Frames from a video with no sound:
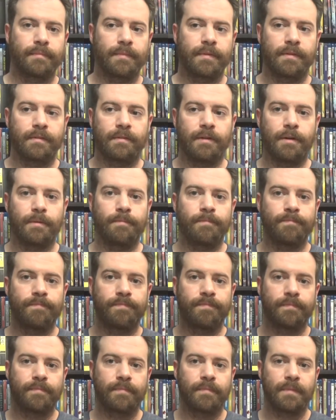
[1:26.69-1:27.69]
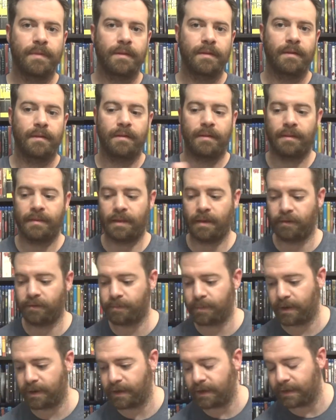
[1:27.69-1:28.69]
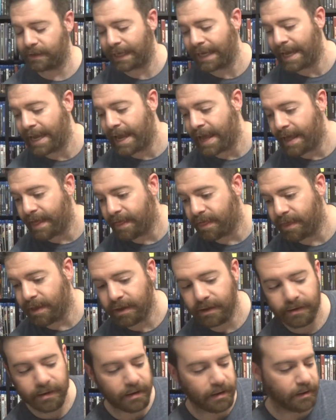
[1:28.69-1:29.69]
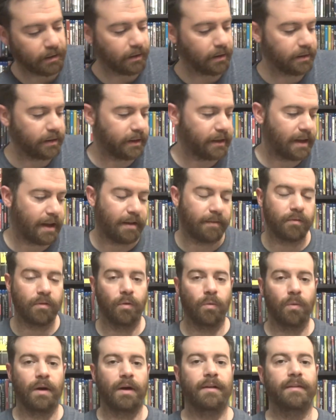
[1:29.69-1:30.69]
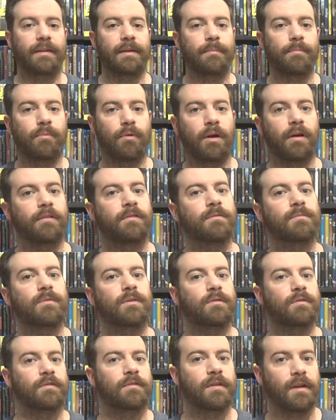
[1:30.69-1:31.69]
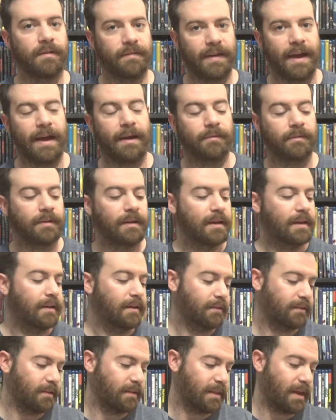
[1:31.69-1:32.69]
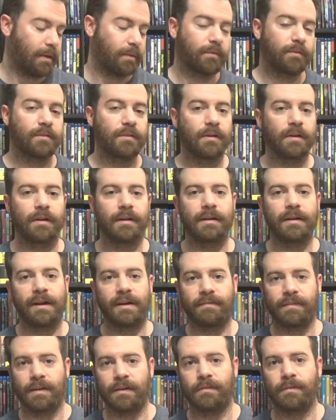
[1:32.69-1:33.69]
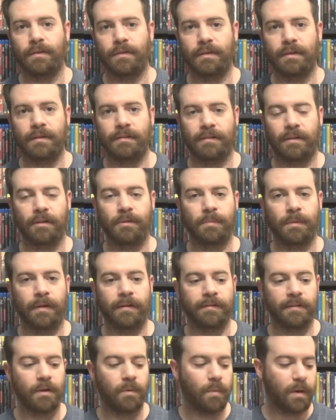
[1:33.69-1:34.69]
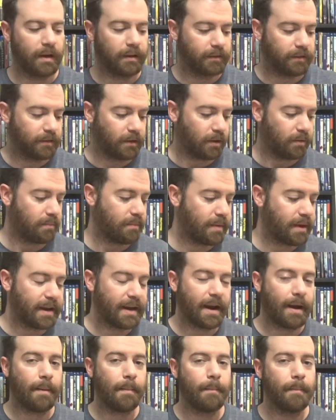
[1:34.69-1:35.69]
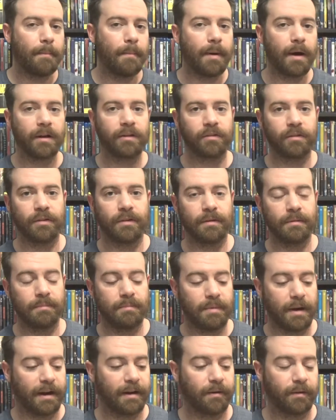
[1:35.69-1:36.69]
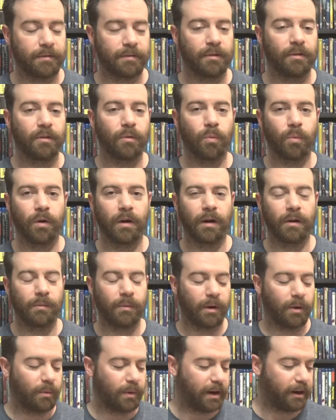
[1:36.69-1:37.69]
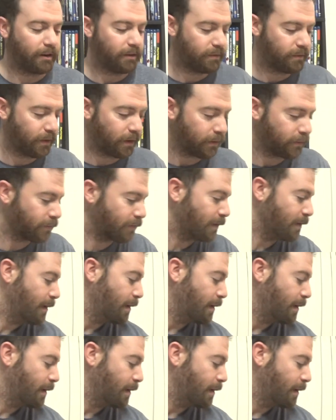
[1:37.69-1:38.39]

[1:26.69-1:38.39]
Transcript: So, that was about it. Then, luckily, after a while, they brought some new stuff out. So that was good, and I found a few things the other place I went, so made out much better. I was a little worried when I went out at first,